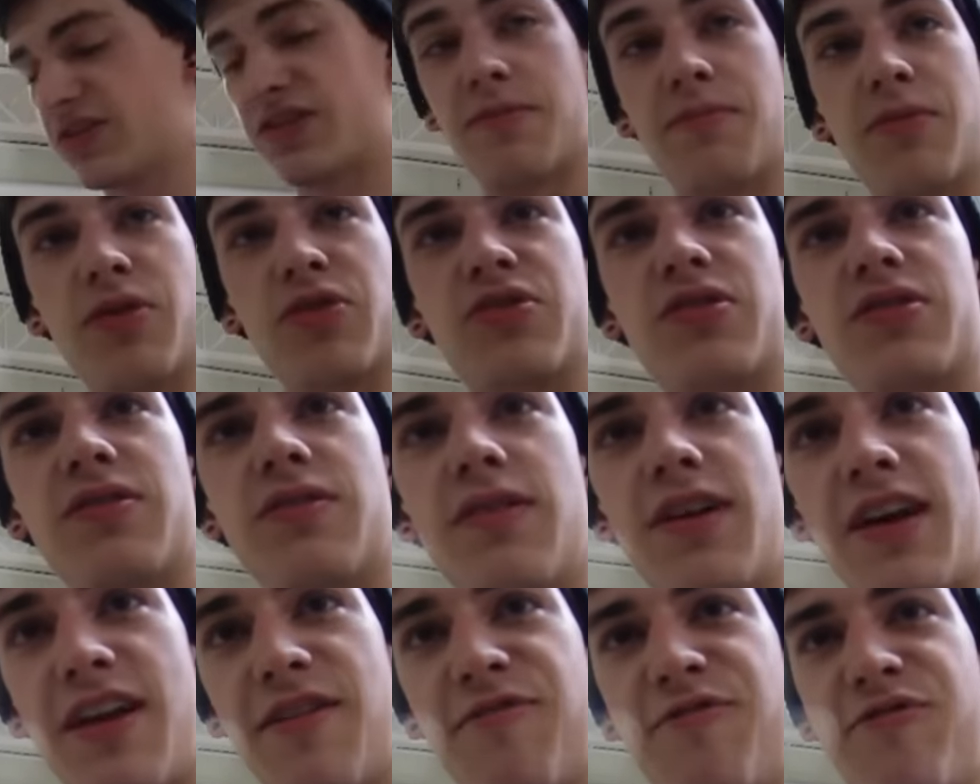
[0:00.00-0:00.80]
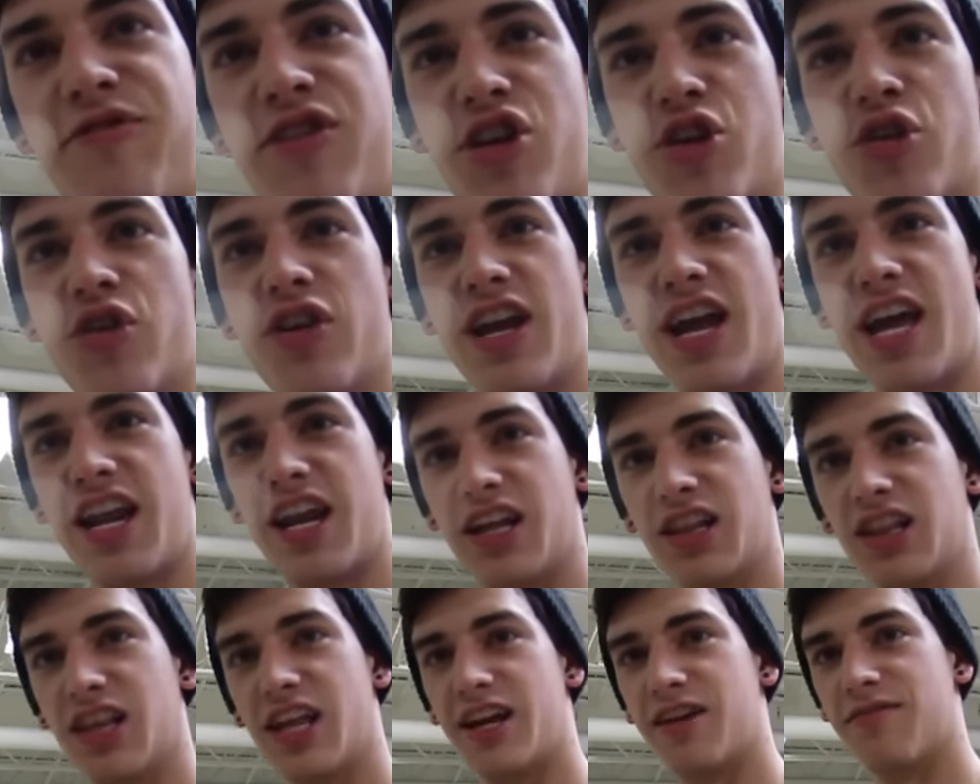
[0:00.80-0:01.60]
This is the most
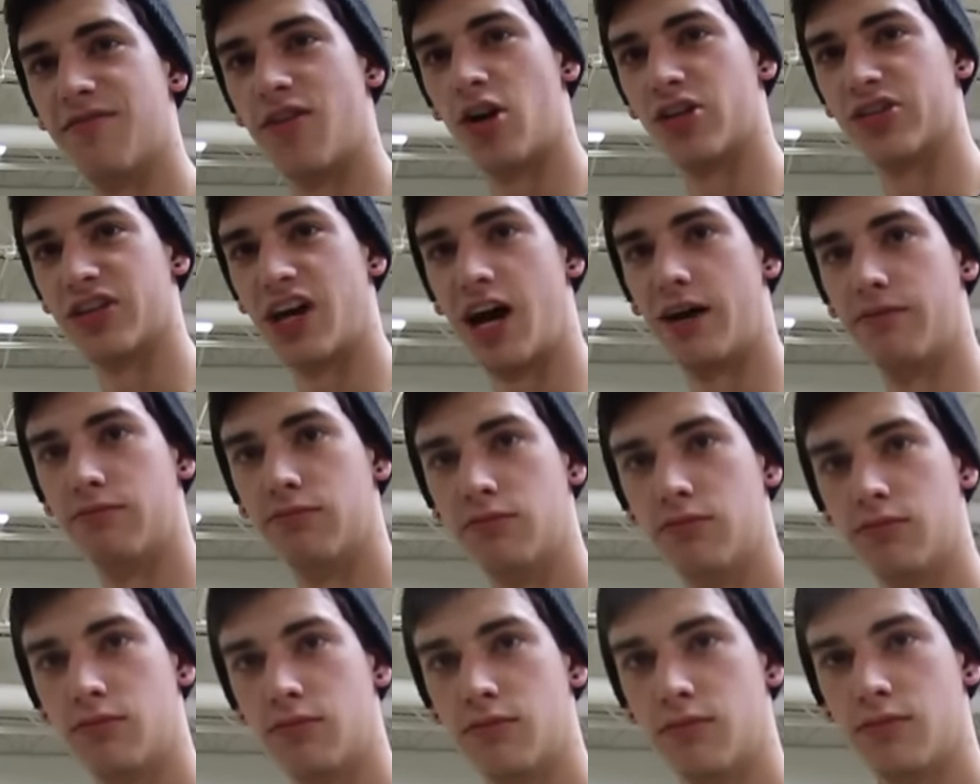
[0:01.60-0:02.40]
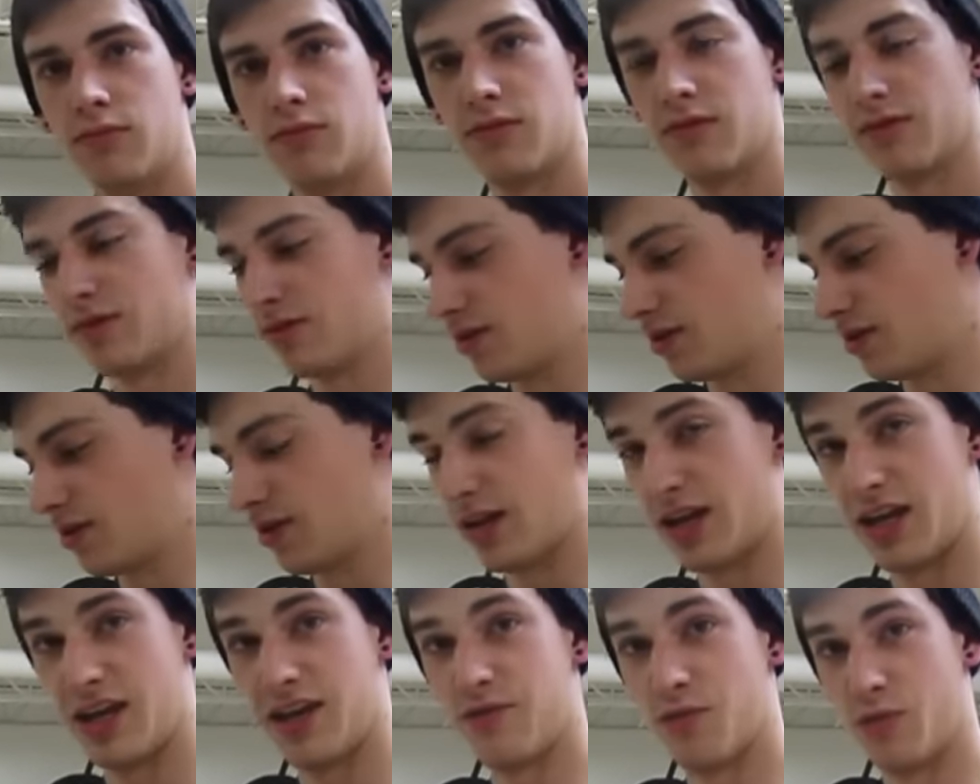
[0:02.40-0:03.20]
infuriating lid of all time. Yes, I've
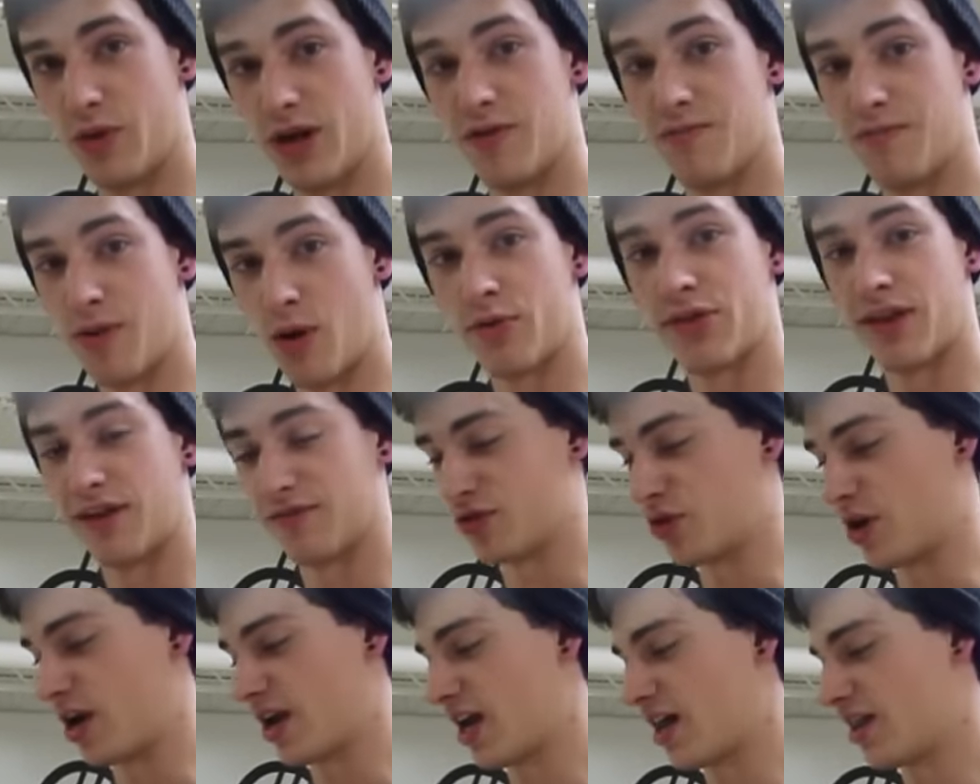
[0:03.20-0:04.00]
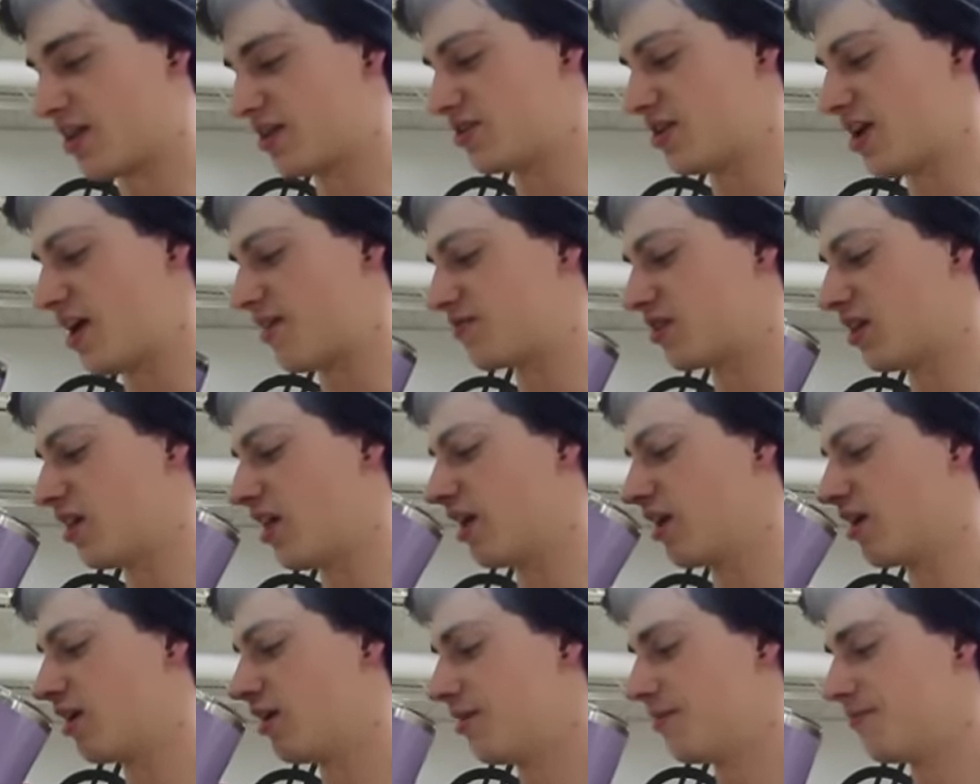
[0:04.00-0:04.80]
drank out of it. We, both have drank out of this. You have to
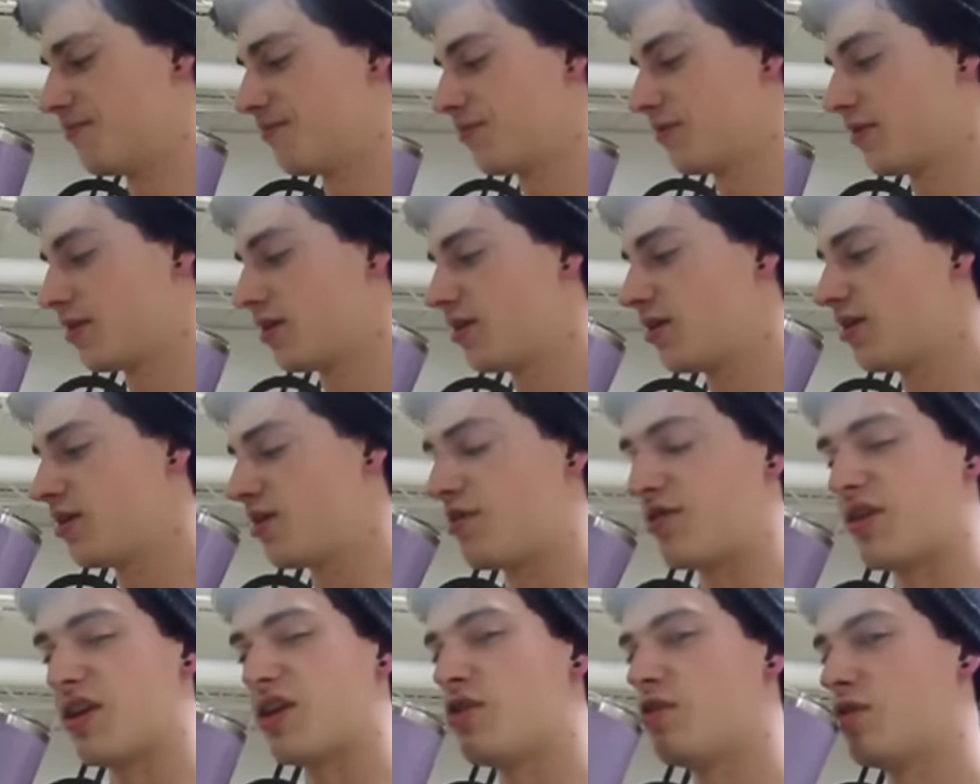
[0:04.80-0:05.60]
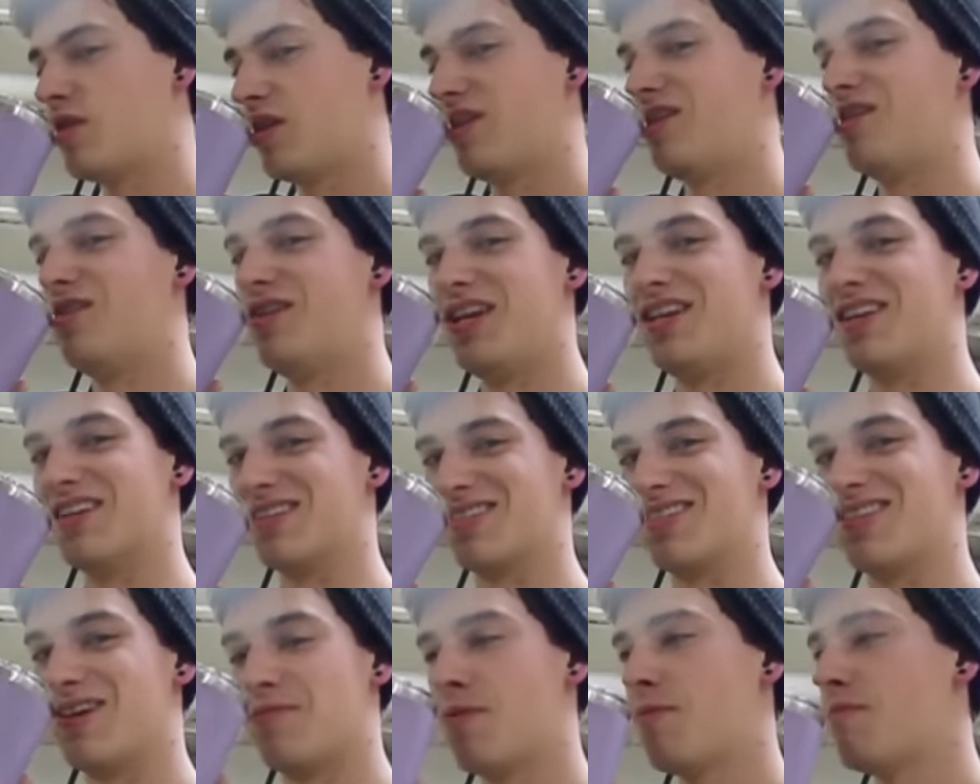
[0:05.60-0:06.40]
like, you think you, you need to
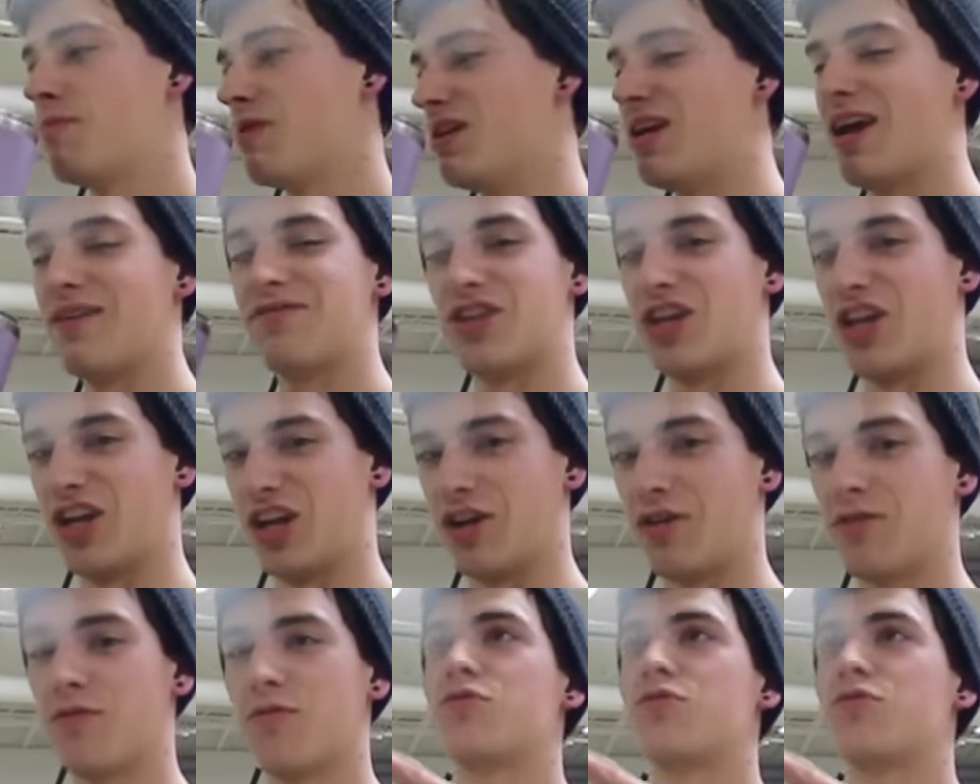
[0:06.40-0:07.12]
sip it, but you have to like